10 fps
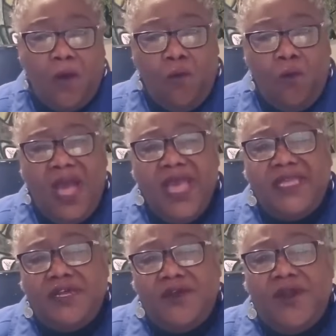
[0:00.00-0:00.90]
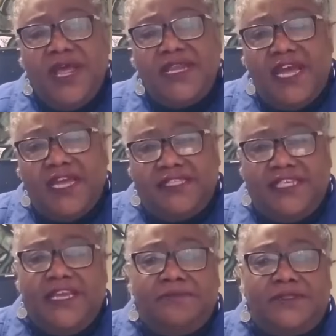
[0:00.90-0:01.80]
Why the grand
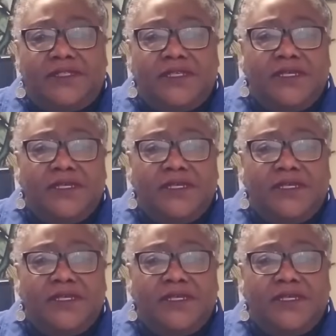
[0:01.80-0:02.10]
attempt